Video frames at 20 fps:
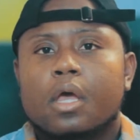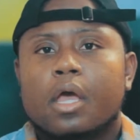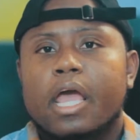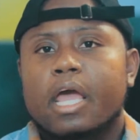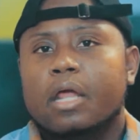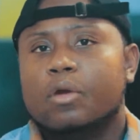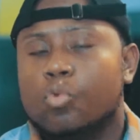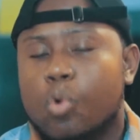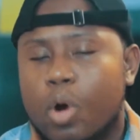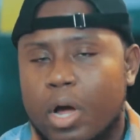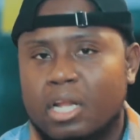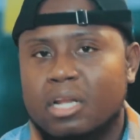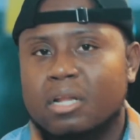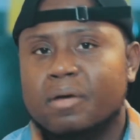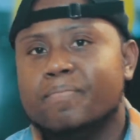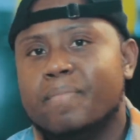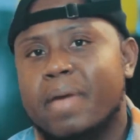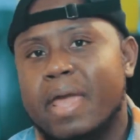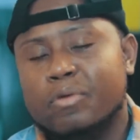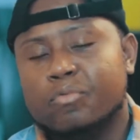And one of
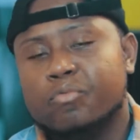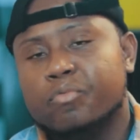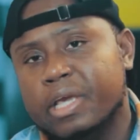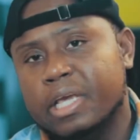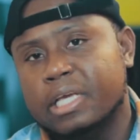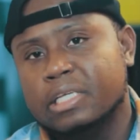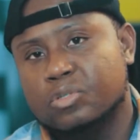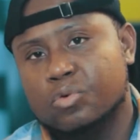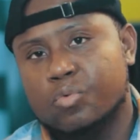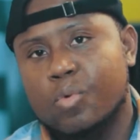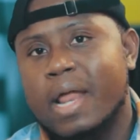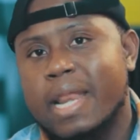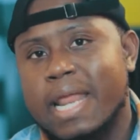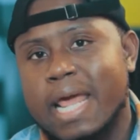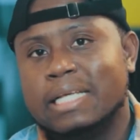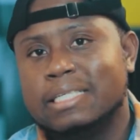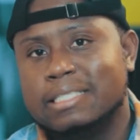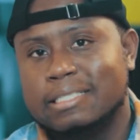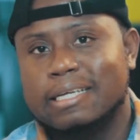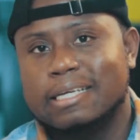the main reasons why that
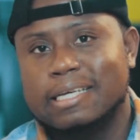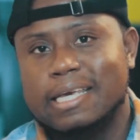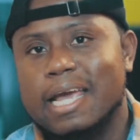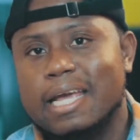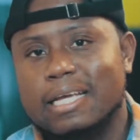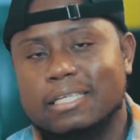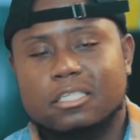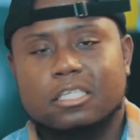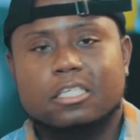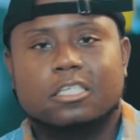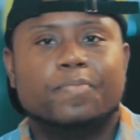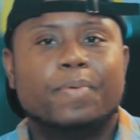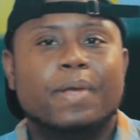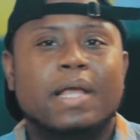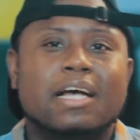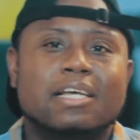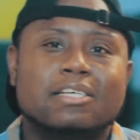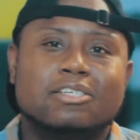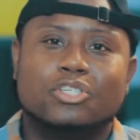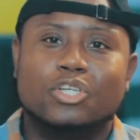is the case is
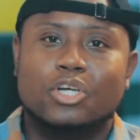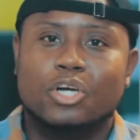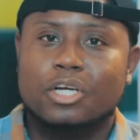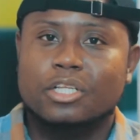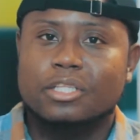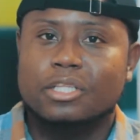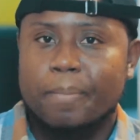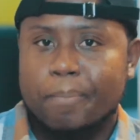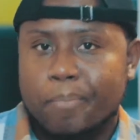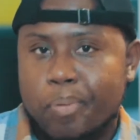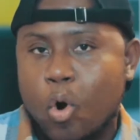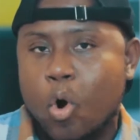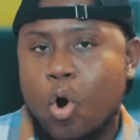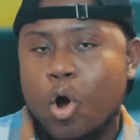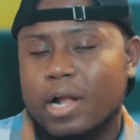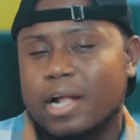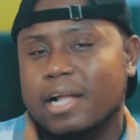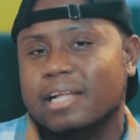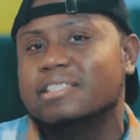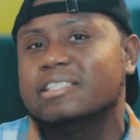because the
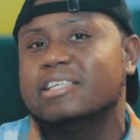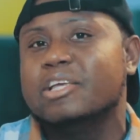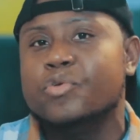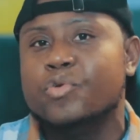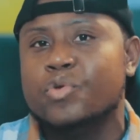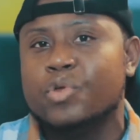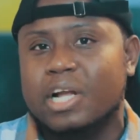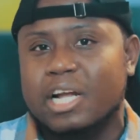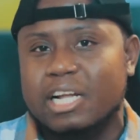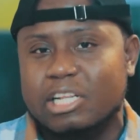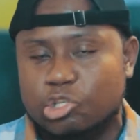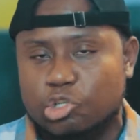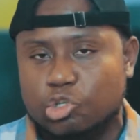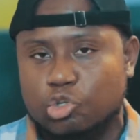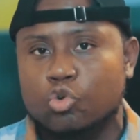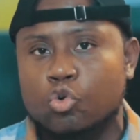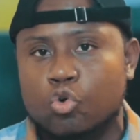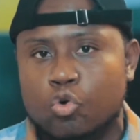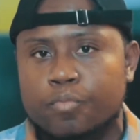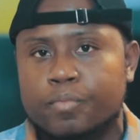poor continue to
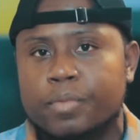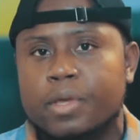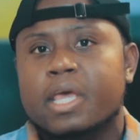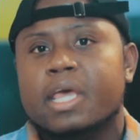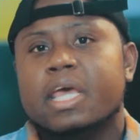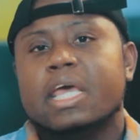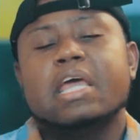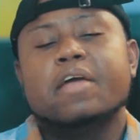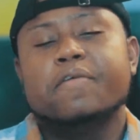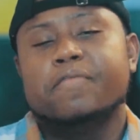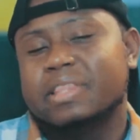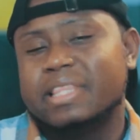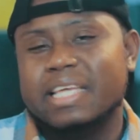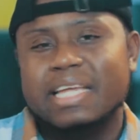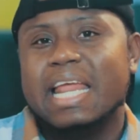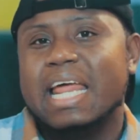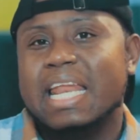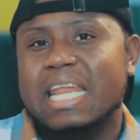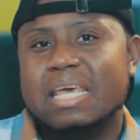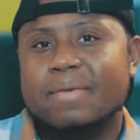consume
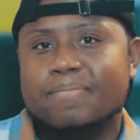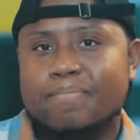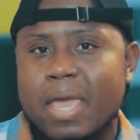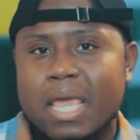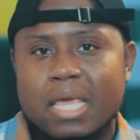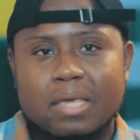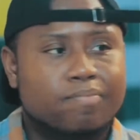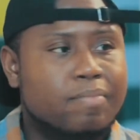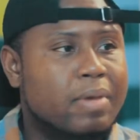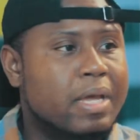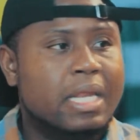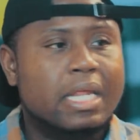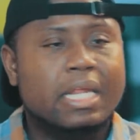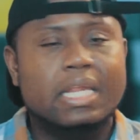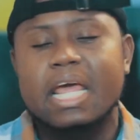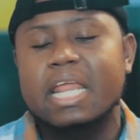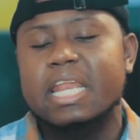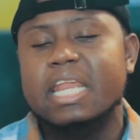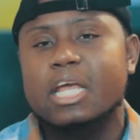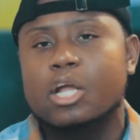everything that they make, meaning
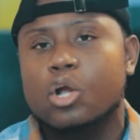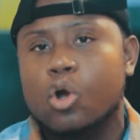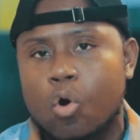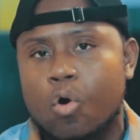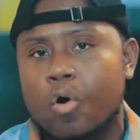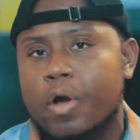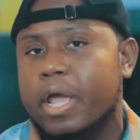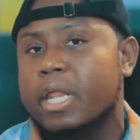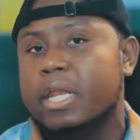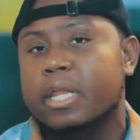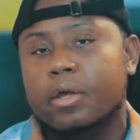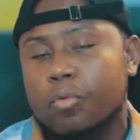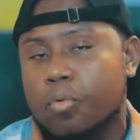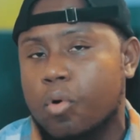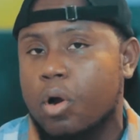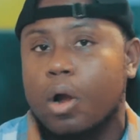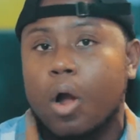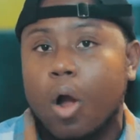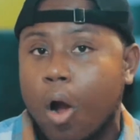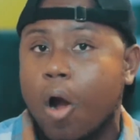that they go and they
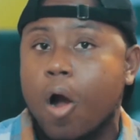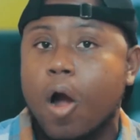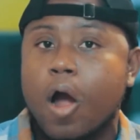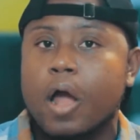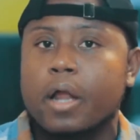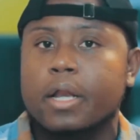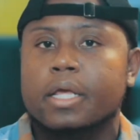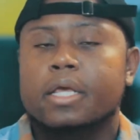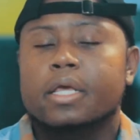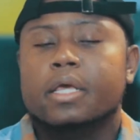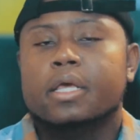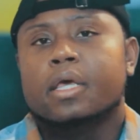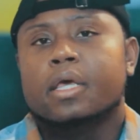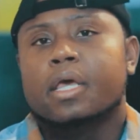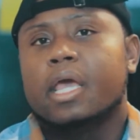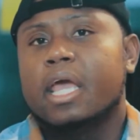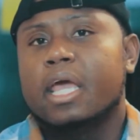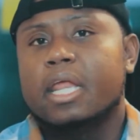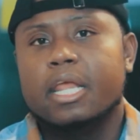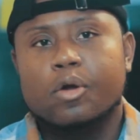work hard
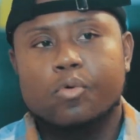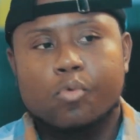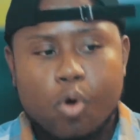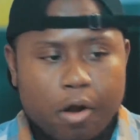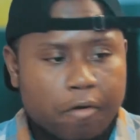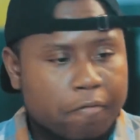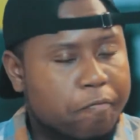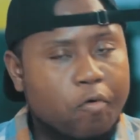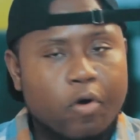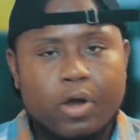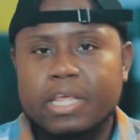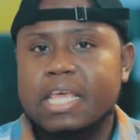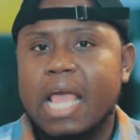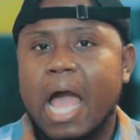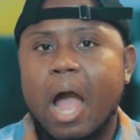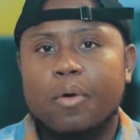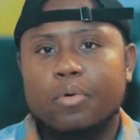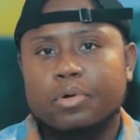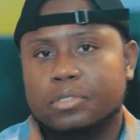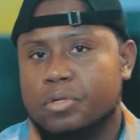and they work 40
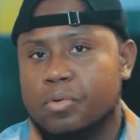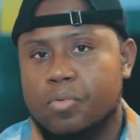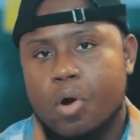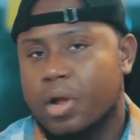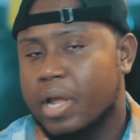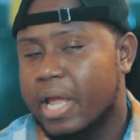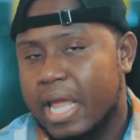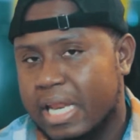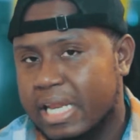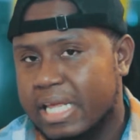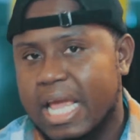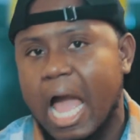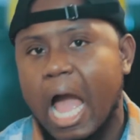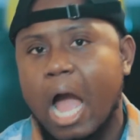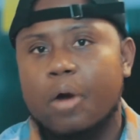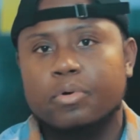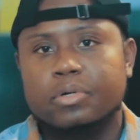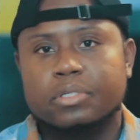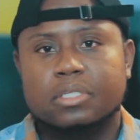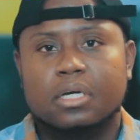hours, they work 80
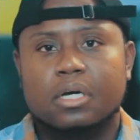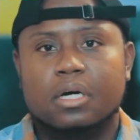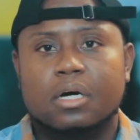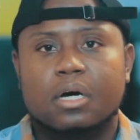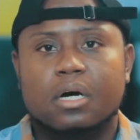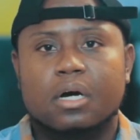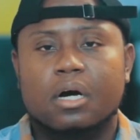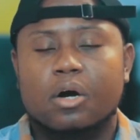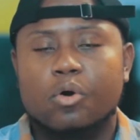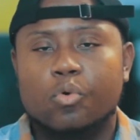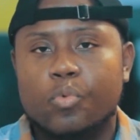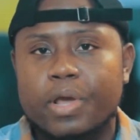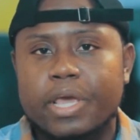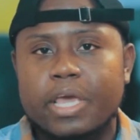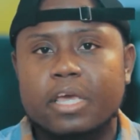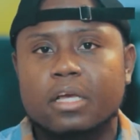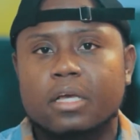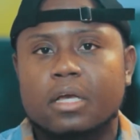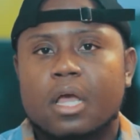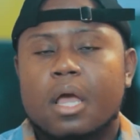hours a
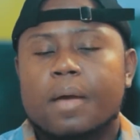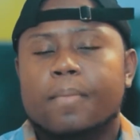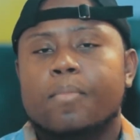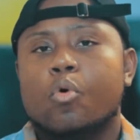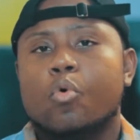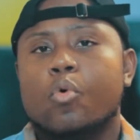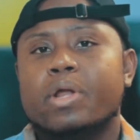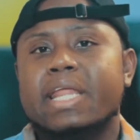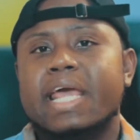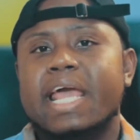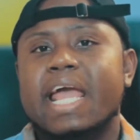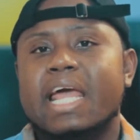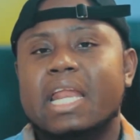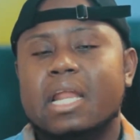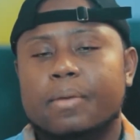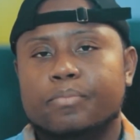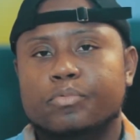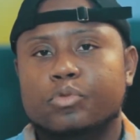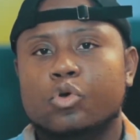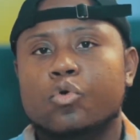week, but what they end
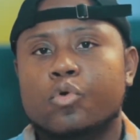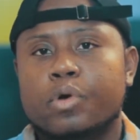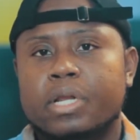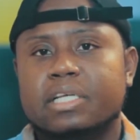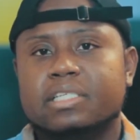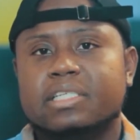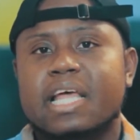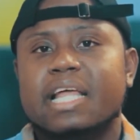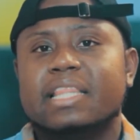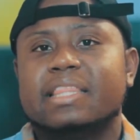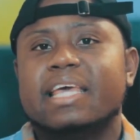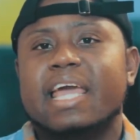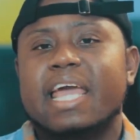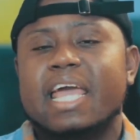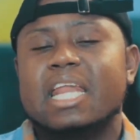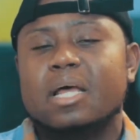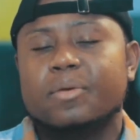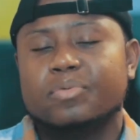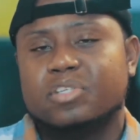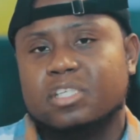up doing is that they
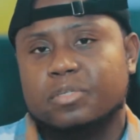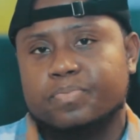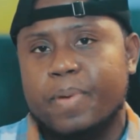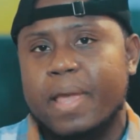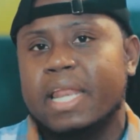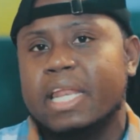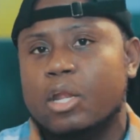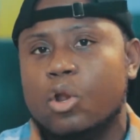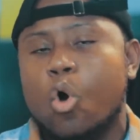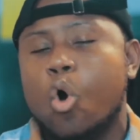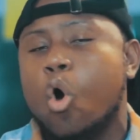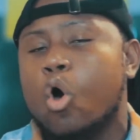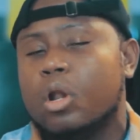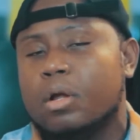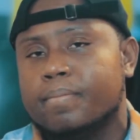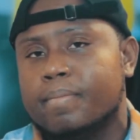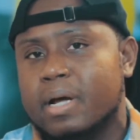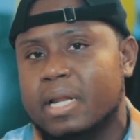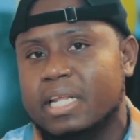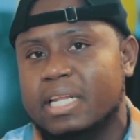end up spending all
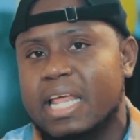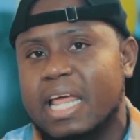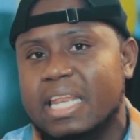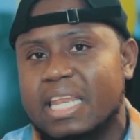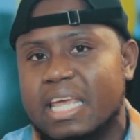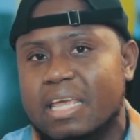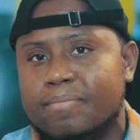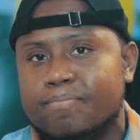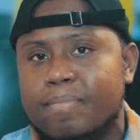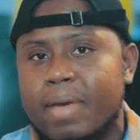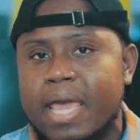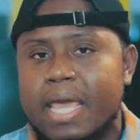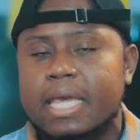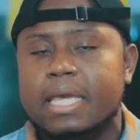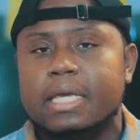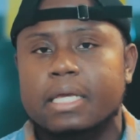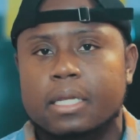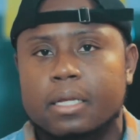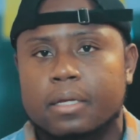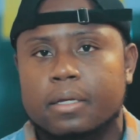the money that they
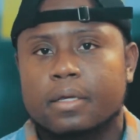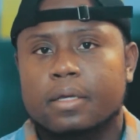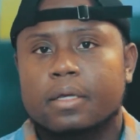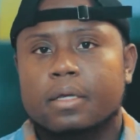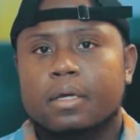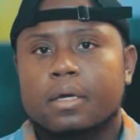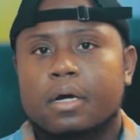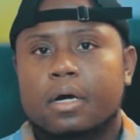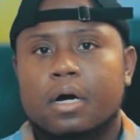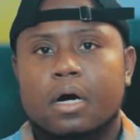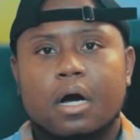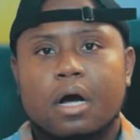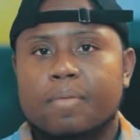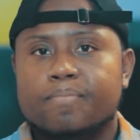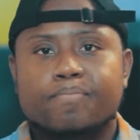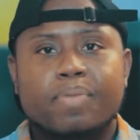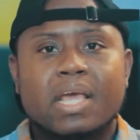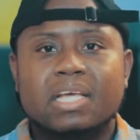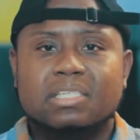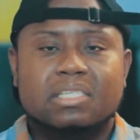made
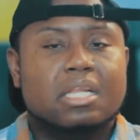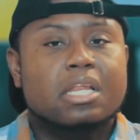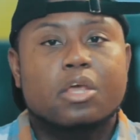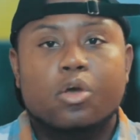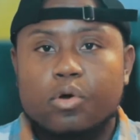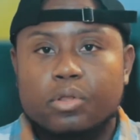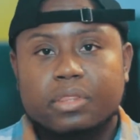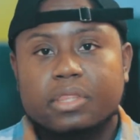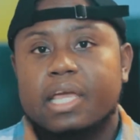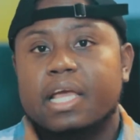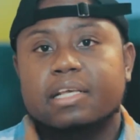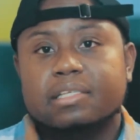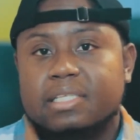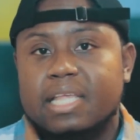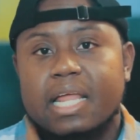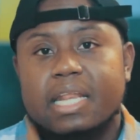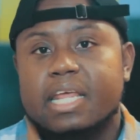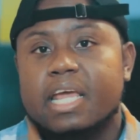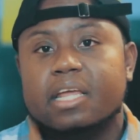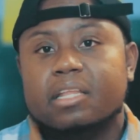basically on things
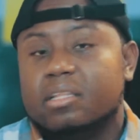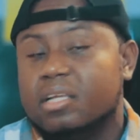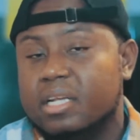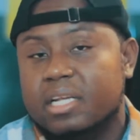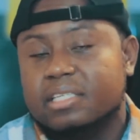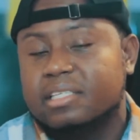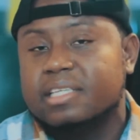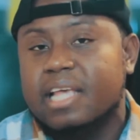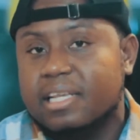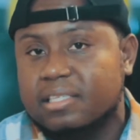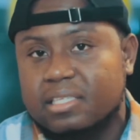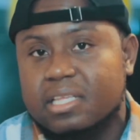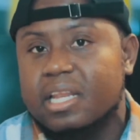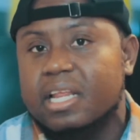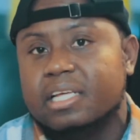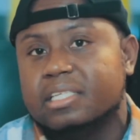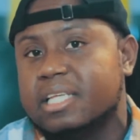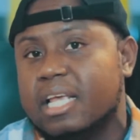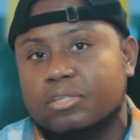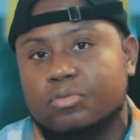that the
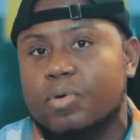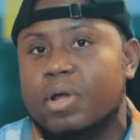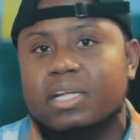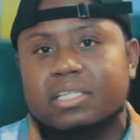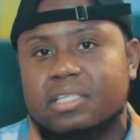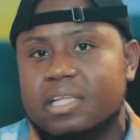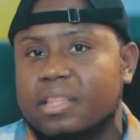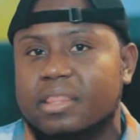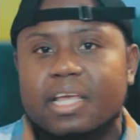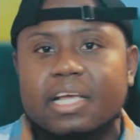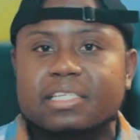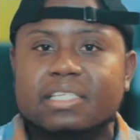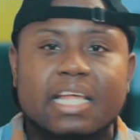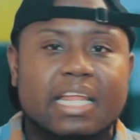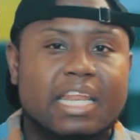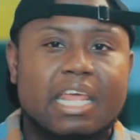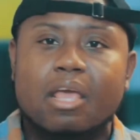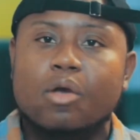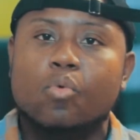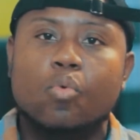necessities, as well as the things
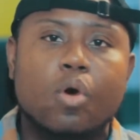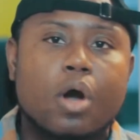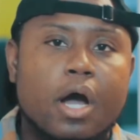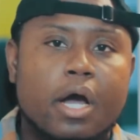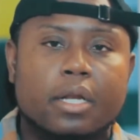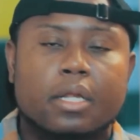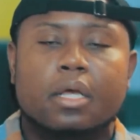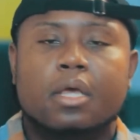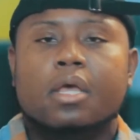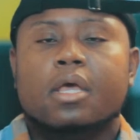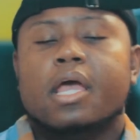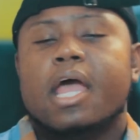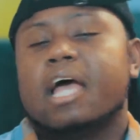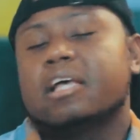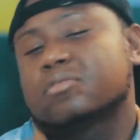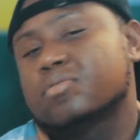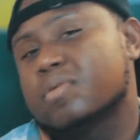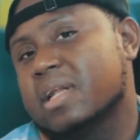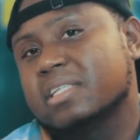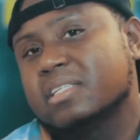that they want,
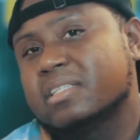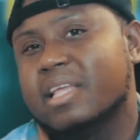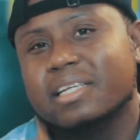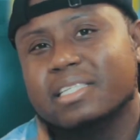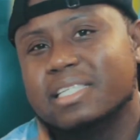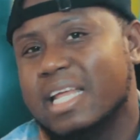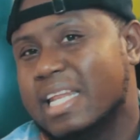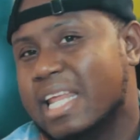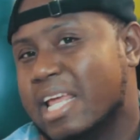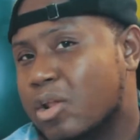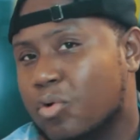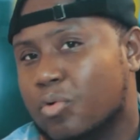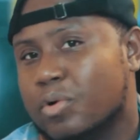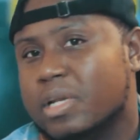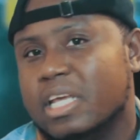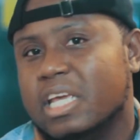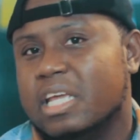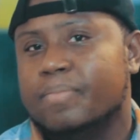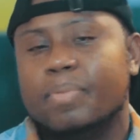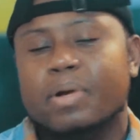as well as things that they don't
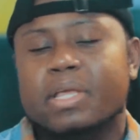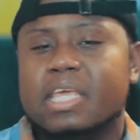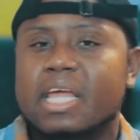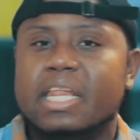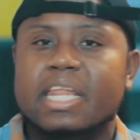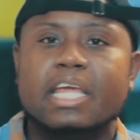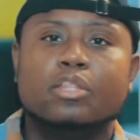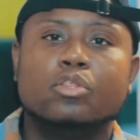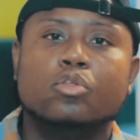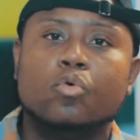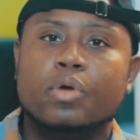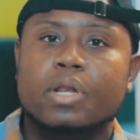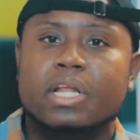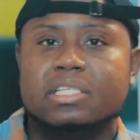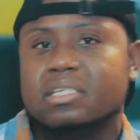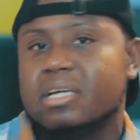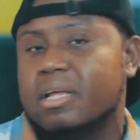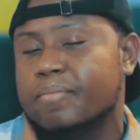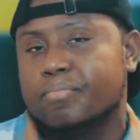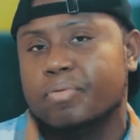need, but yet they're doing it
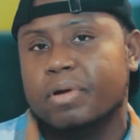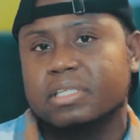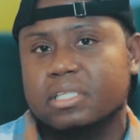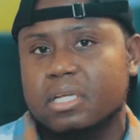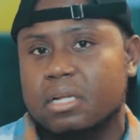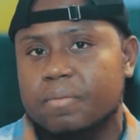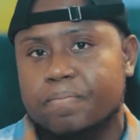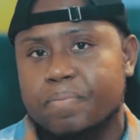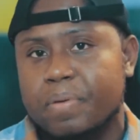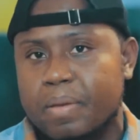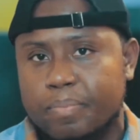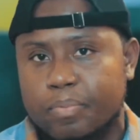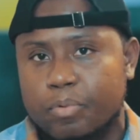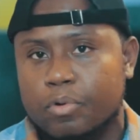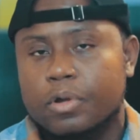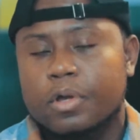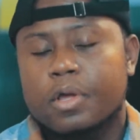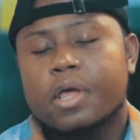to impress other people.